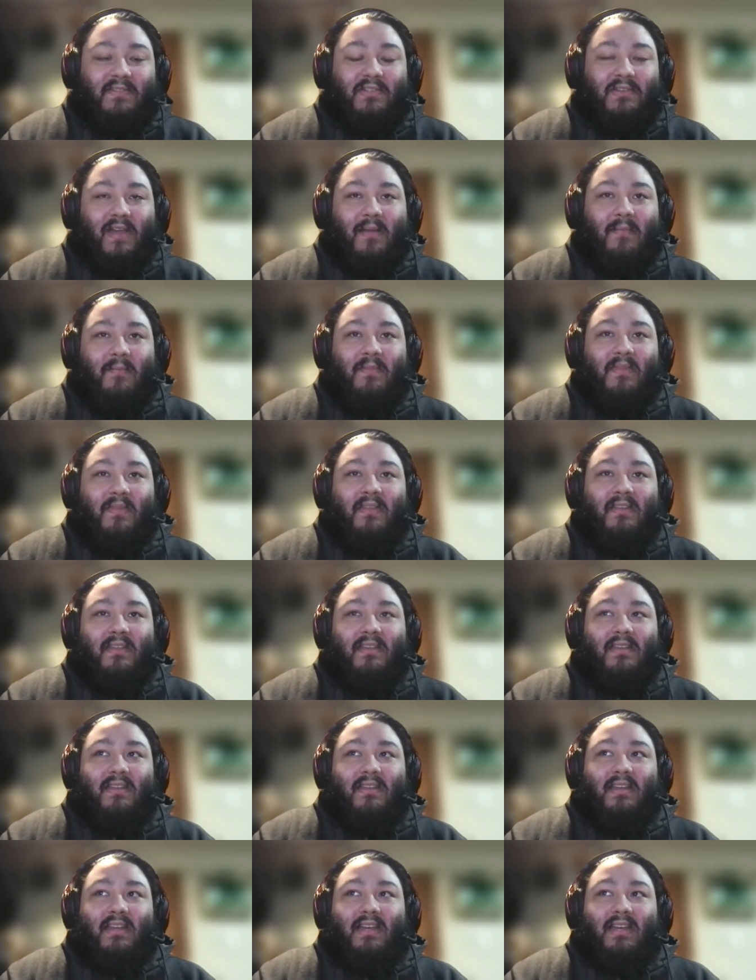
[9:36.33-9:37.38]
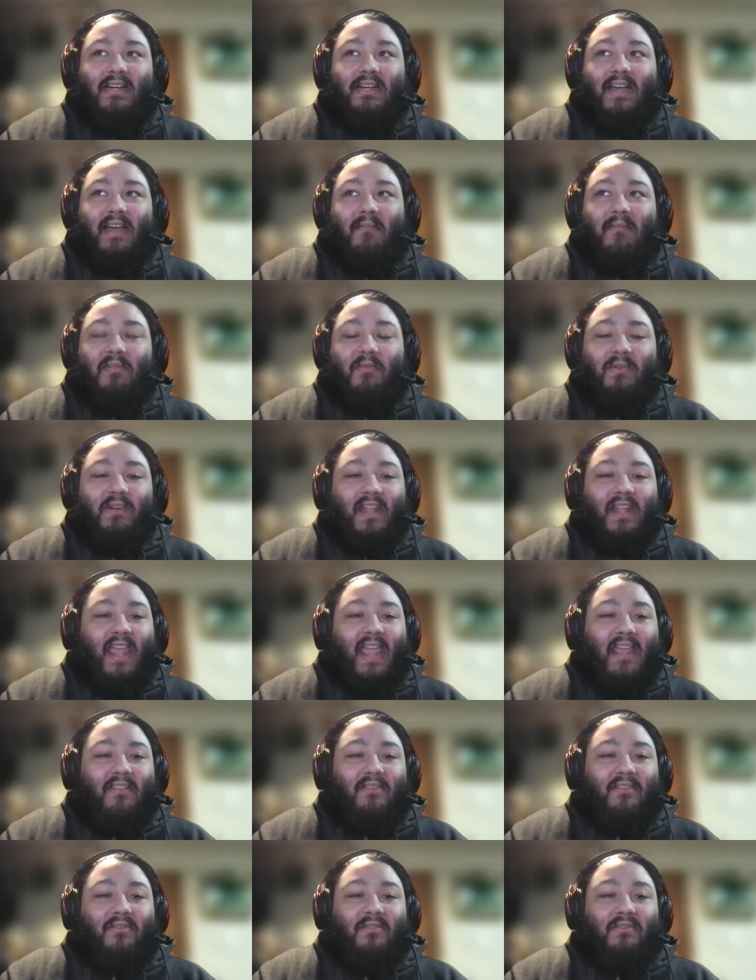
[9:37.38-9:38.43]
So I'm uh, I'm the one that
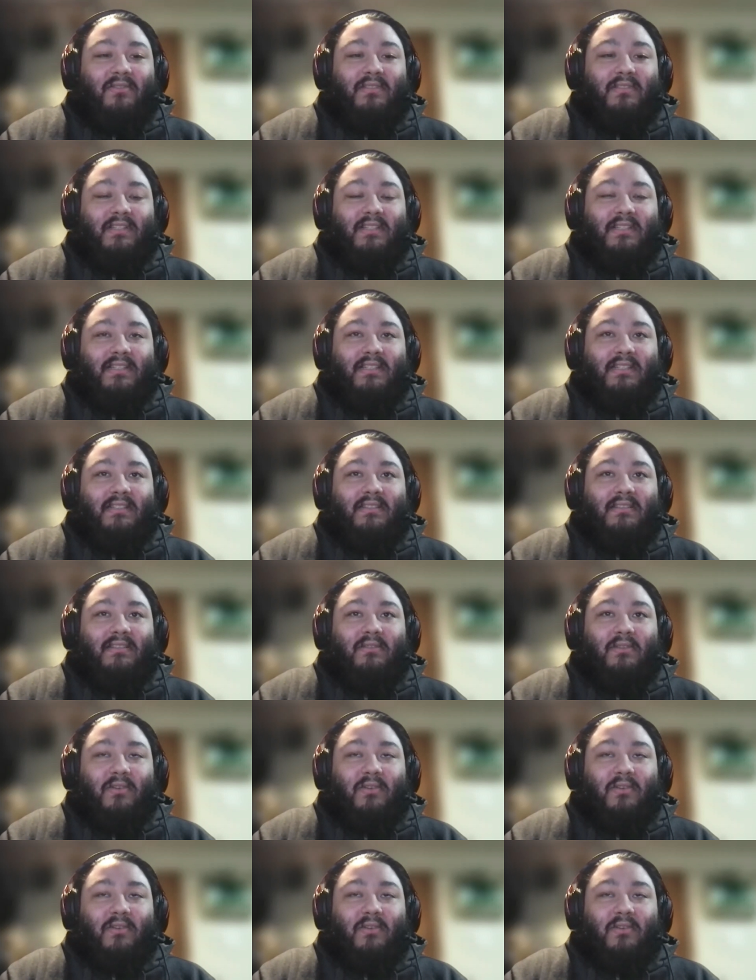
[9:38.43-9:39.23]
handles uh,